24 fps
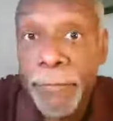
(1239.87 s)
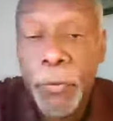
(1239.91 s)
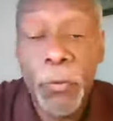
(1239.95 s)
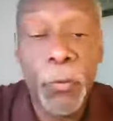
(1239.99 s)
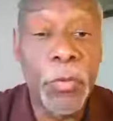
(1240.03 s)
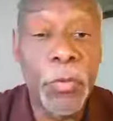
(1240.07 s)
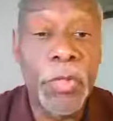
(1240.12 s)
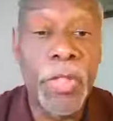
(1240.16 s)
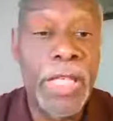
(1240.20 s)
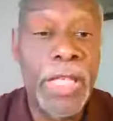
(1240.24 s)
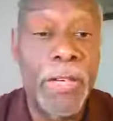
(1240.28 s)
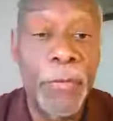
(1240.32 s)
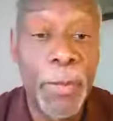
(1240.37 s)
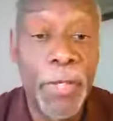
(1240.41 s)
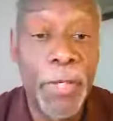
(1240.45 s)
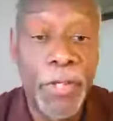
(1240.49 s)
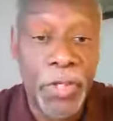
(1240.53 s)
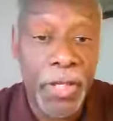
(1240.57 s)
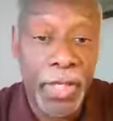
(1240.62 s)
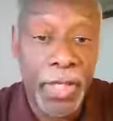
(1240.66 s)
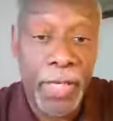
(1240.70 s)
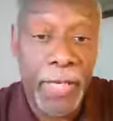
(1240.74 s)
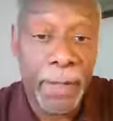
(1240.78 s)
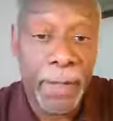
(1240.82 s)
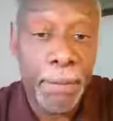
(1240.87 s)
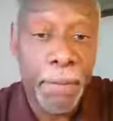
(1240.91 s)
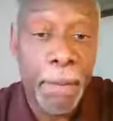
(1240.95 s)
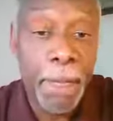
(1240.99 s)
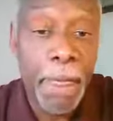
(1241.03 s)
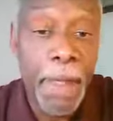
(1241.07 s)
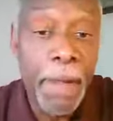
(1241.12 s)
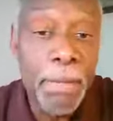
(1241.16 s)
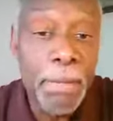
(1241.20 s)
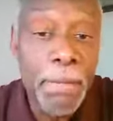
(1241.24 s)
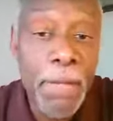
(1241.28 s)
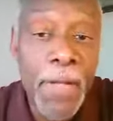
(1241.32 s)
she's never mentioned again.
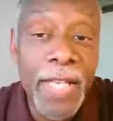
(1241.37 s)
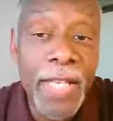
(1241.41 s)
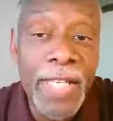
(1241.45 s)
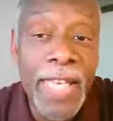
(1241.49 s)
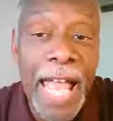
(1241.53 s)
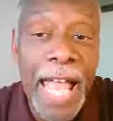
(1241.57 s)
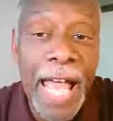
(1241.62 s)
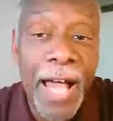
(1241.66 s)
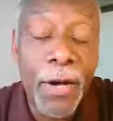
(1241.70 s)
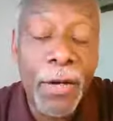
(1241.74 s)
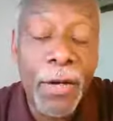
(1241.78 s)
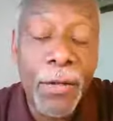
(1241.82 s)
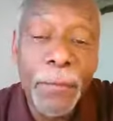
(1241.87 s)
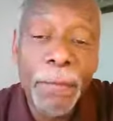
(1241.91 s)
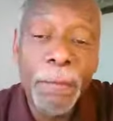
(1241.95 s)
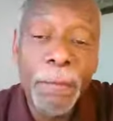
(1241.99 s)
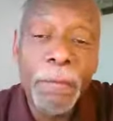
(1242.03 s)
Now,